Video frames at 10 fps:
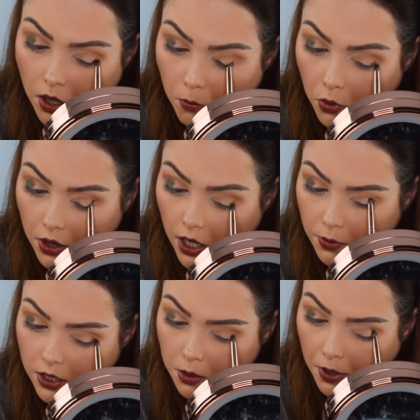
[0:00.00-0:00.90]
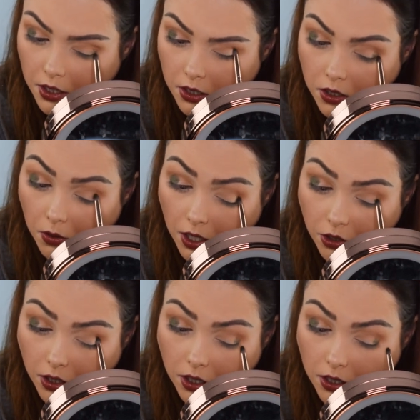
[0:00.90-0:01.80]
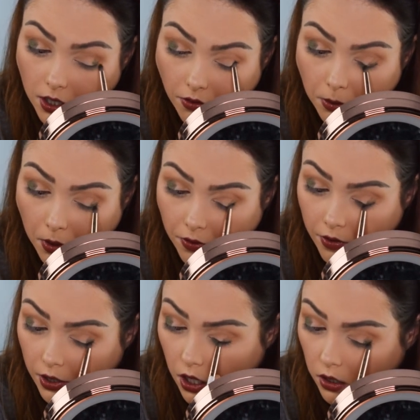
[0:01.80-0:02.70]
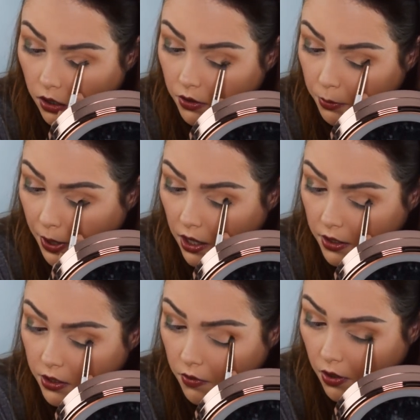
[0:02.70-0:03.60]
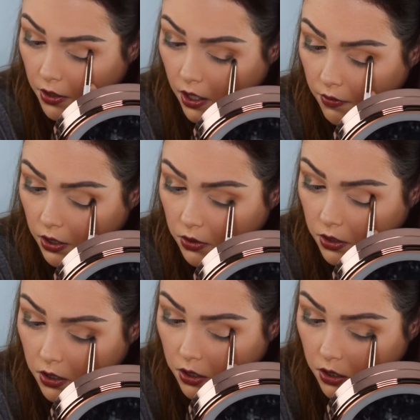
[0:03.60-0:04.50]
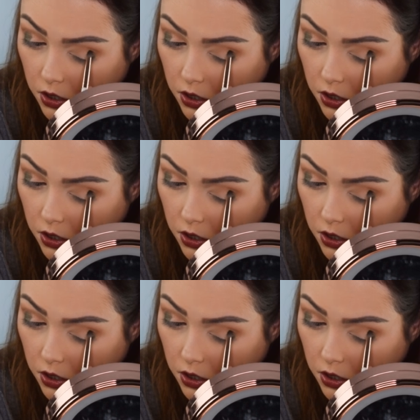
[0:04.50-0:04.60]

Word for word: More than I was expecting to, actually. This is definitely my favorite color on the palette so far that I've used.